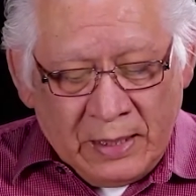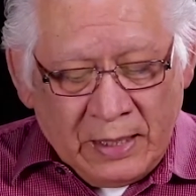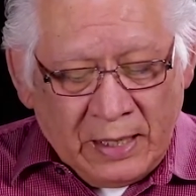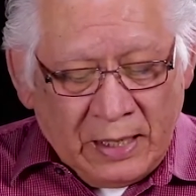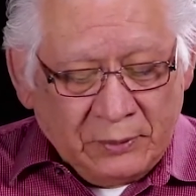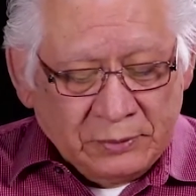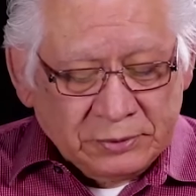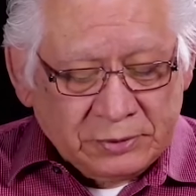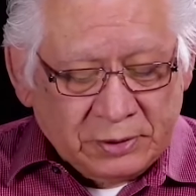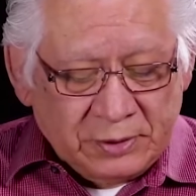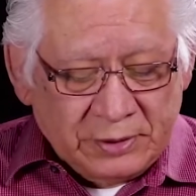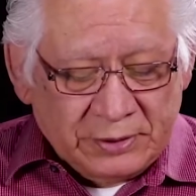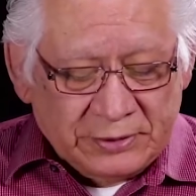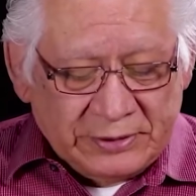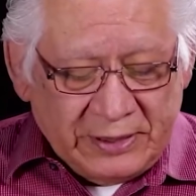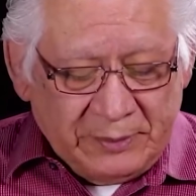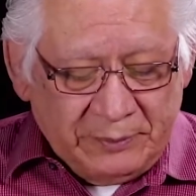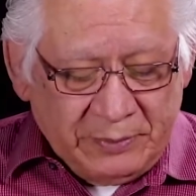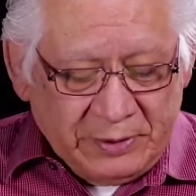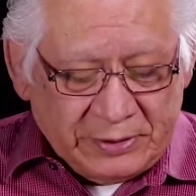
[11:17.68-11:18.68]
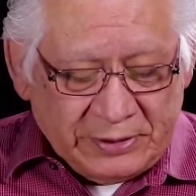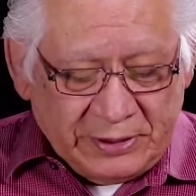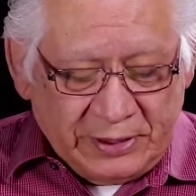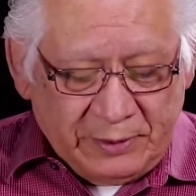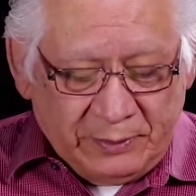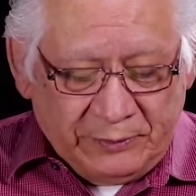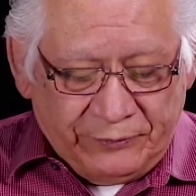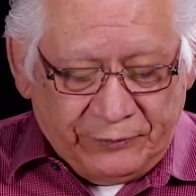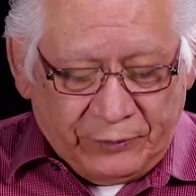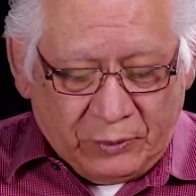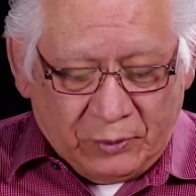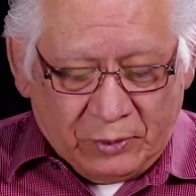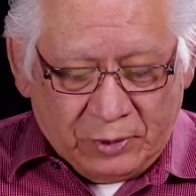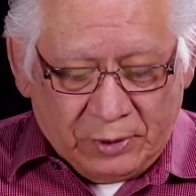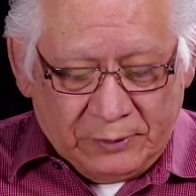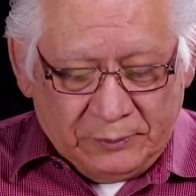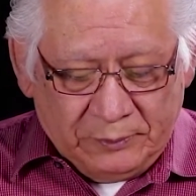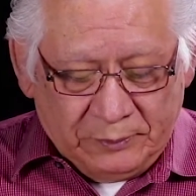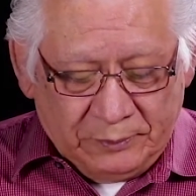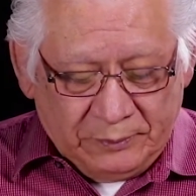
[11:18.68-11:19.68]
I was on the CBC
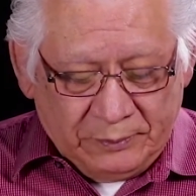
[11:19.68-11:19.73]
before,